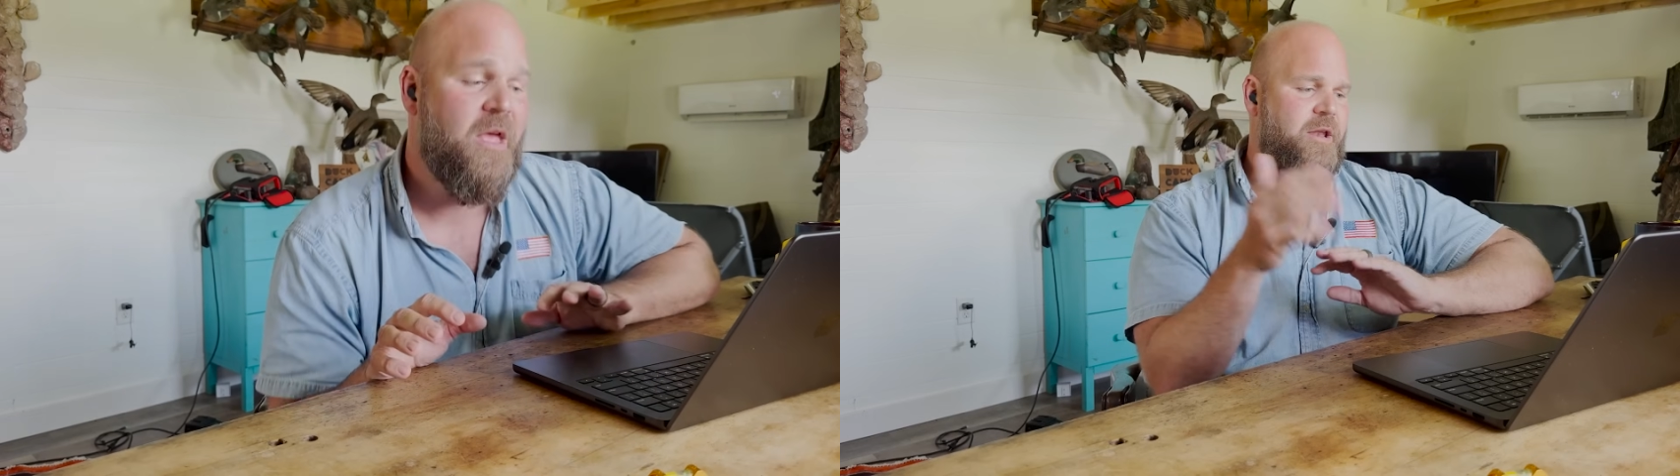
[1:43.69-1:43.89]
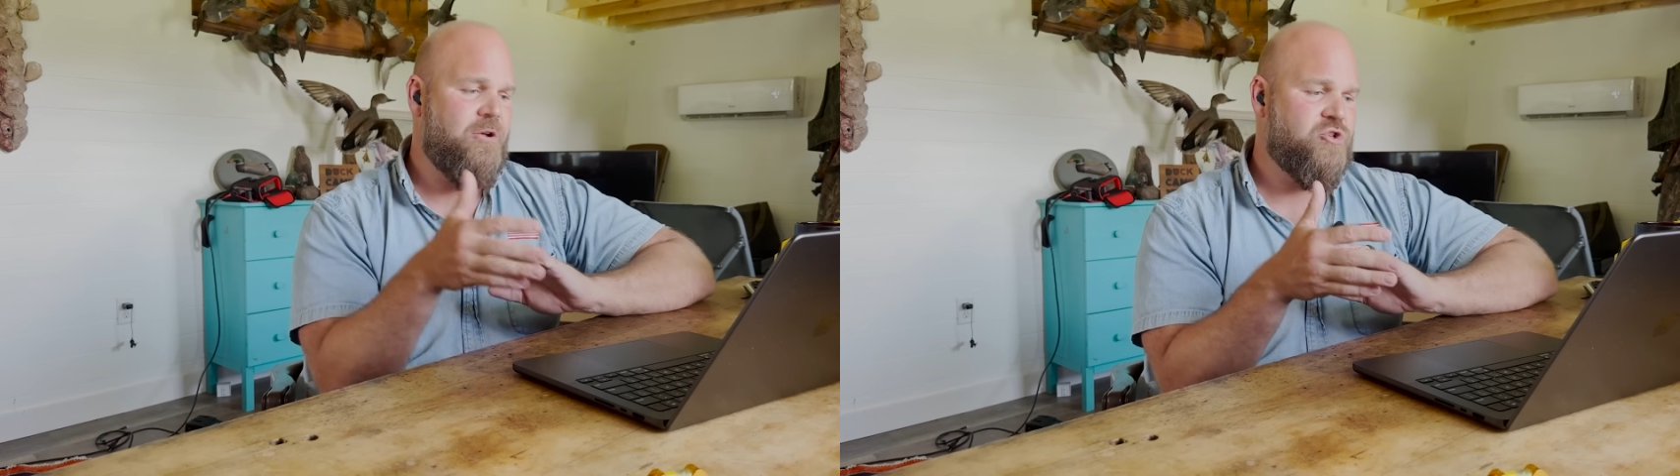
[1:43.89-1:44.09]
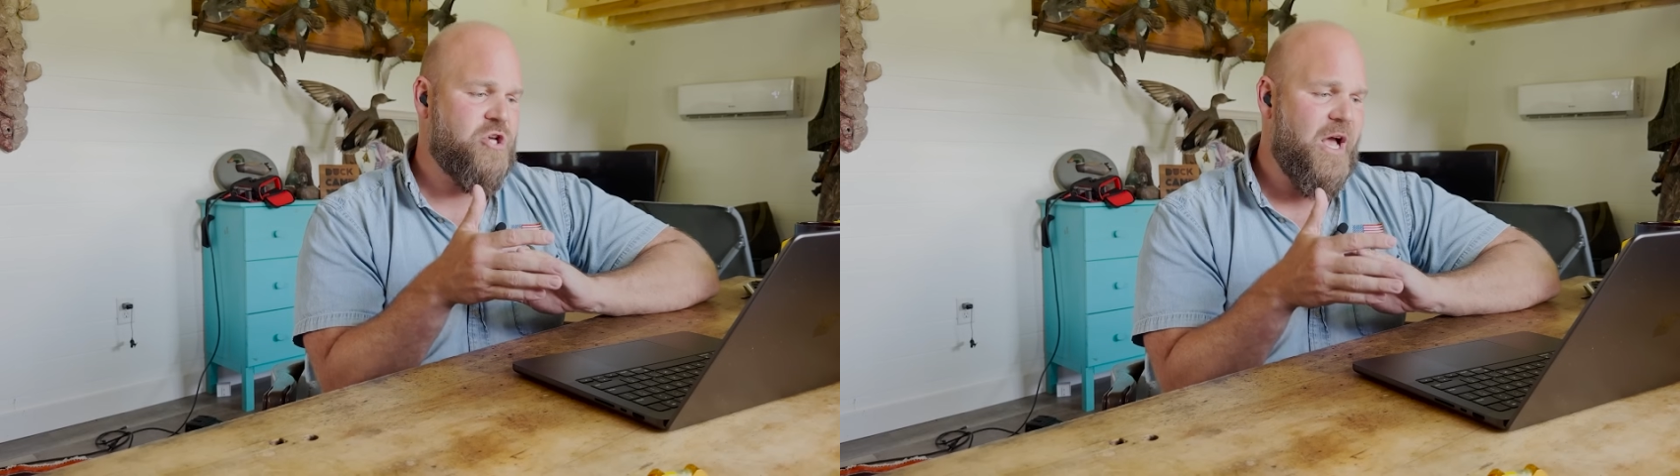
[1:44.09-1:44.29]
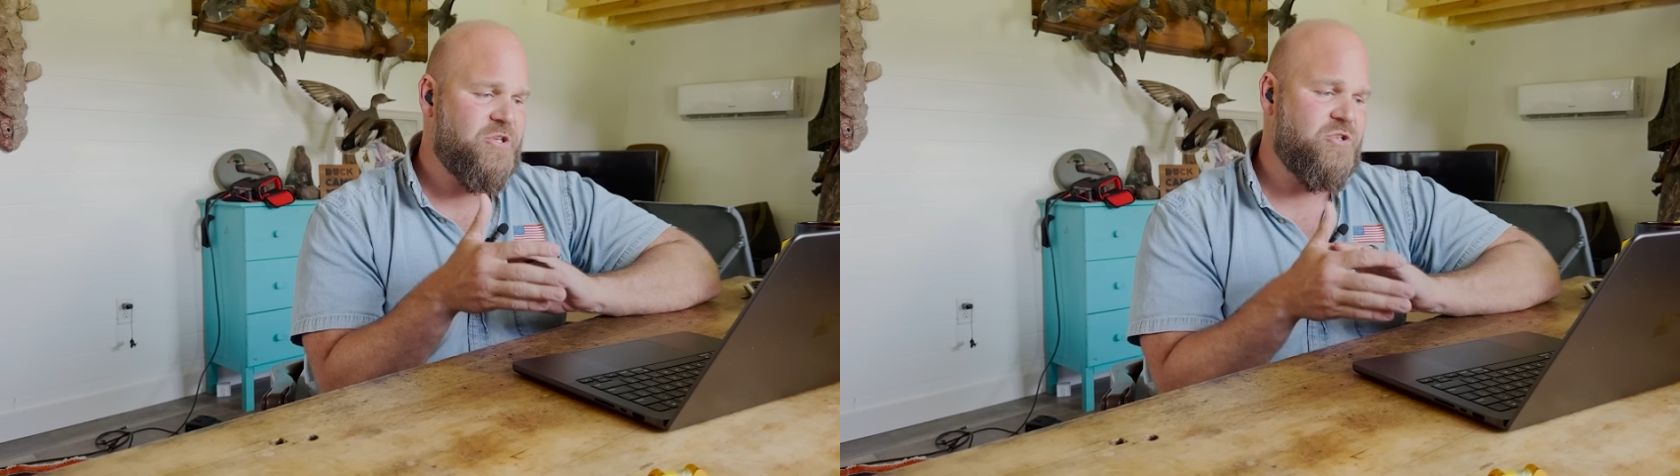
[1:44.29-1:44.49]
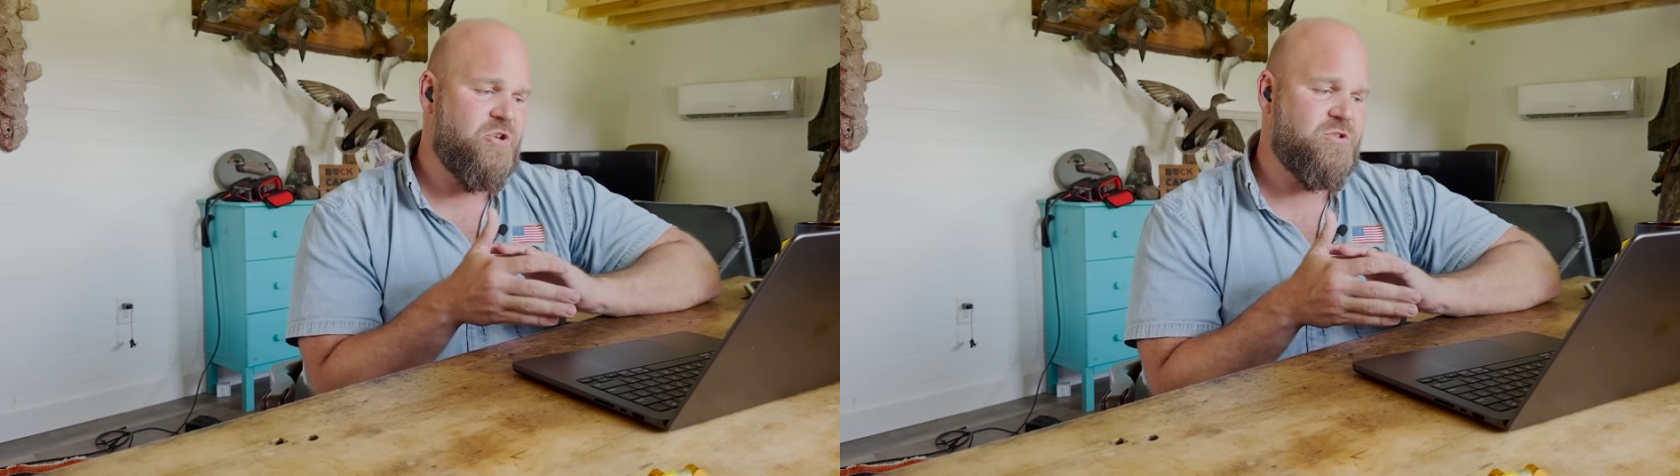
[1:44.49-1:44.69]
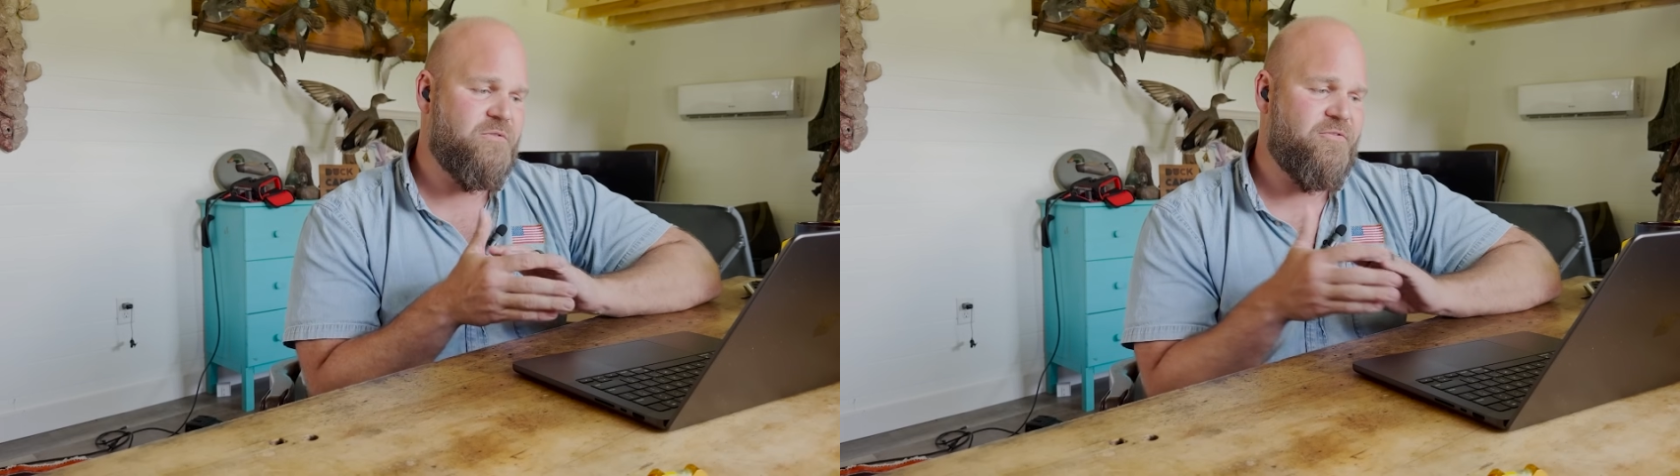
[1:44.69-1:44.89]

Now, Josh is using